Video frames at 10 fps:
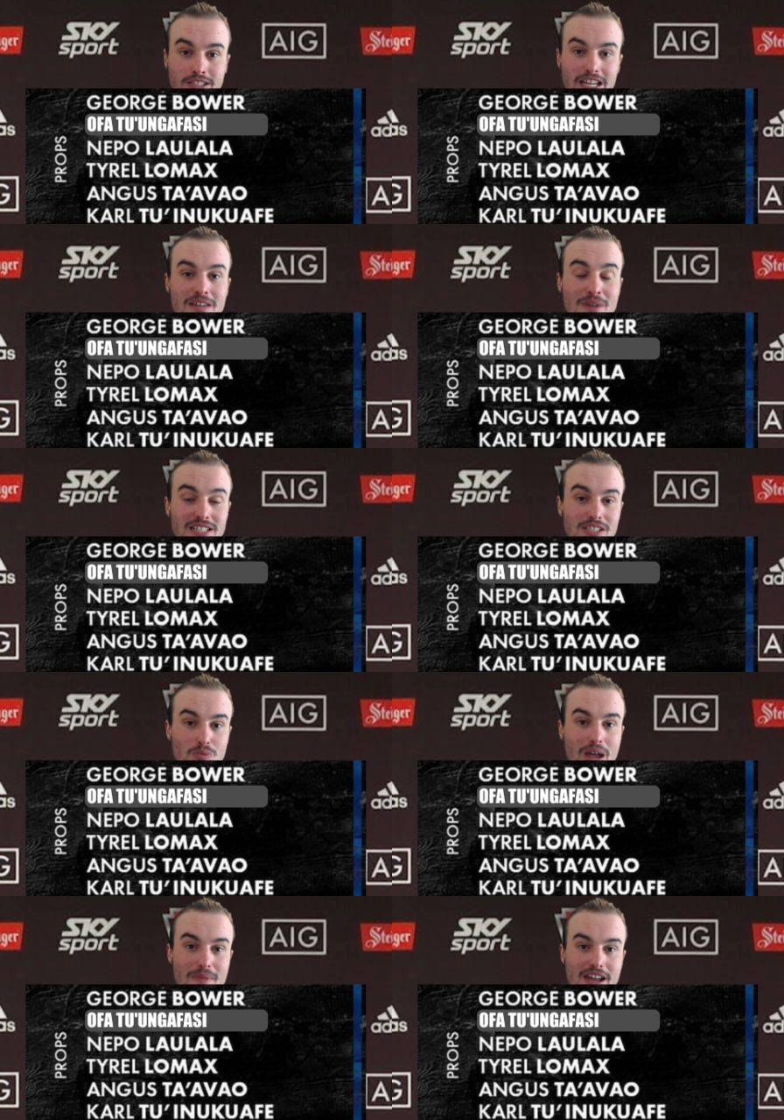So he makes his
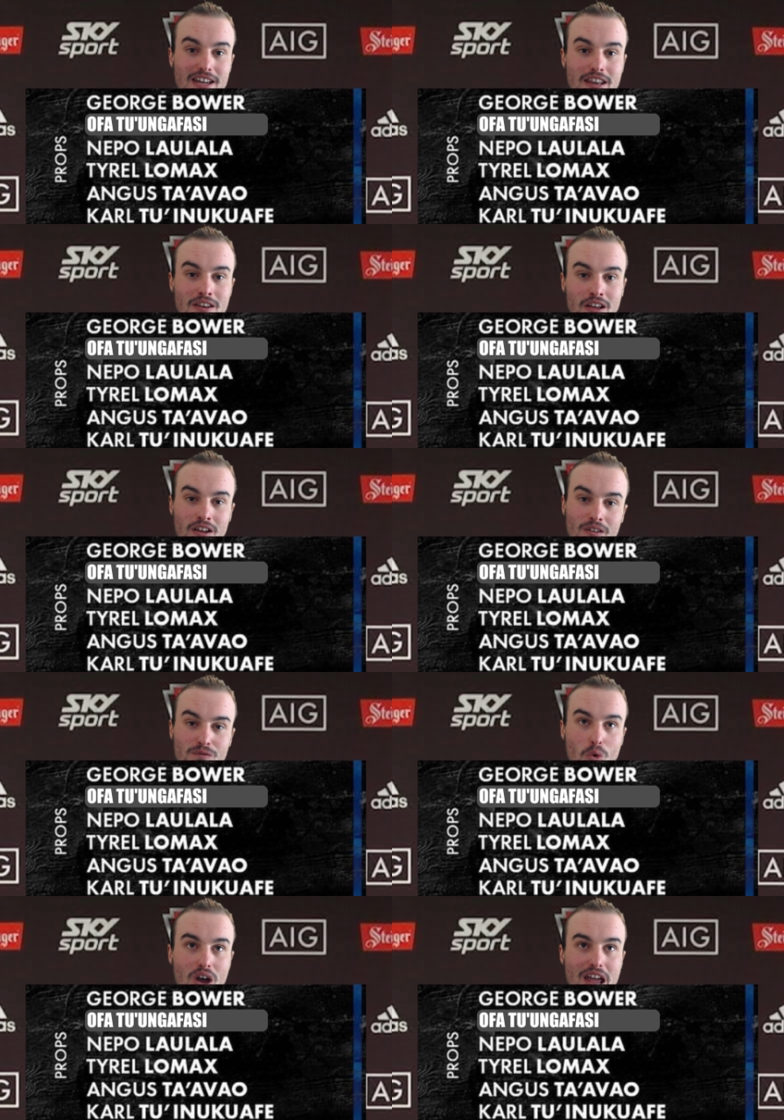way back in
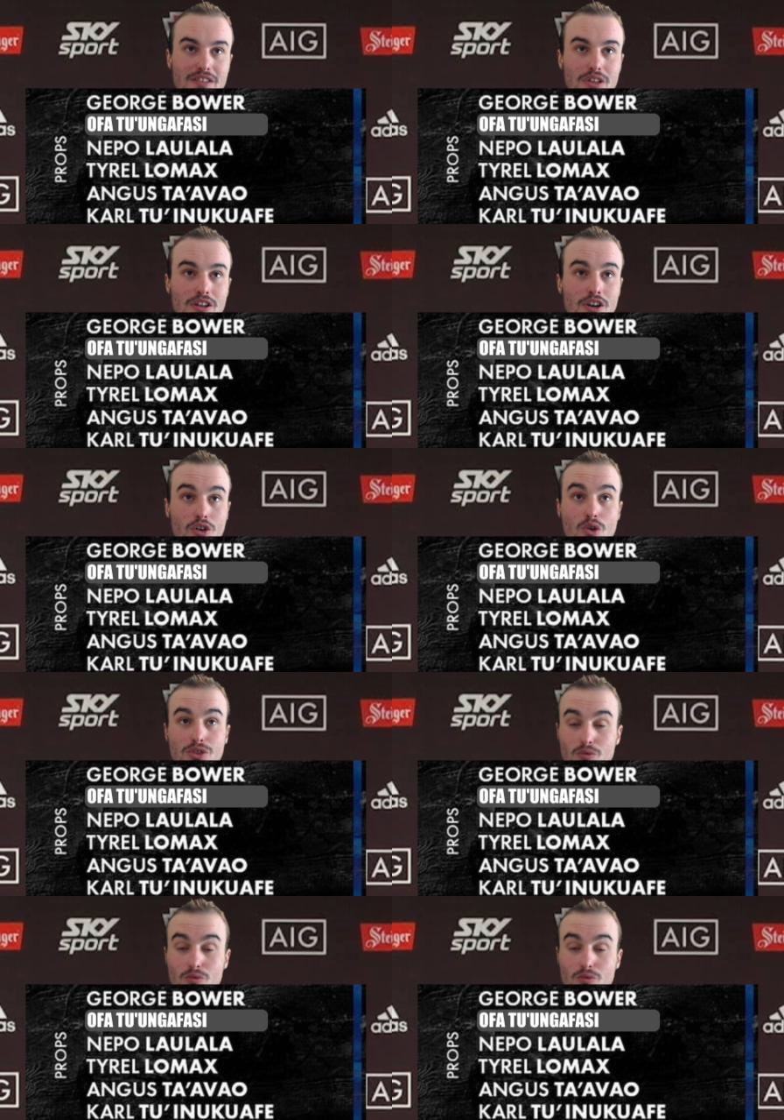for Ethan DeGroote.